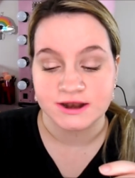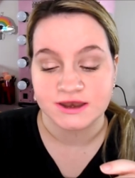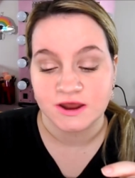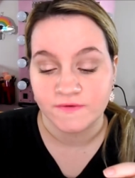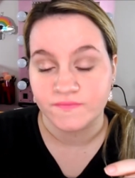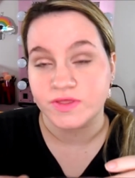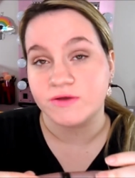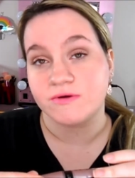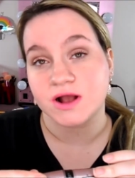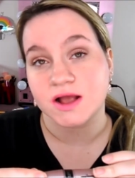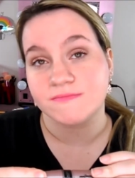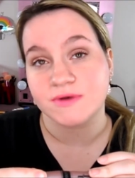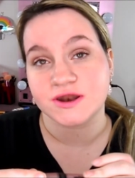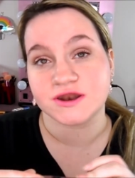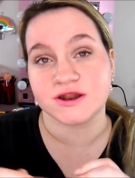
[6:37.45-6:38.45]
I definitely
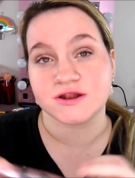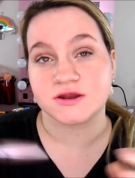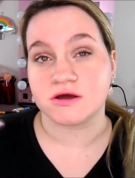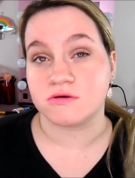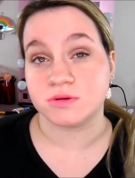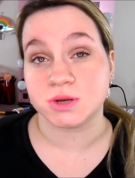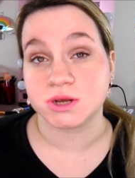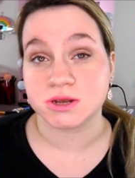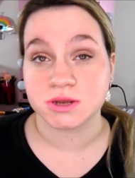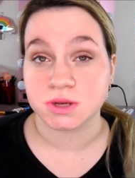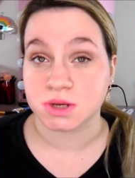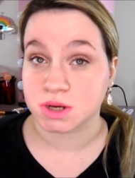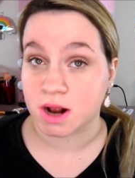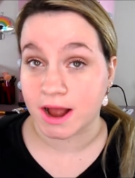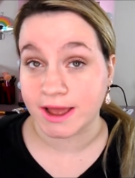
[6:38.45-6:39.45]
recommend it to go
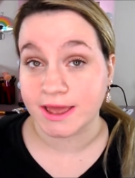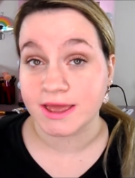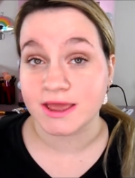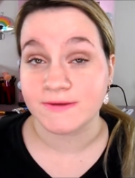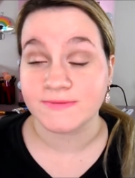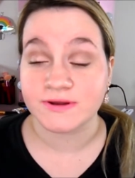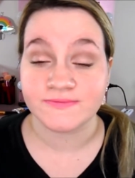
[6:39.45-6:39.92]
just try it.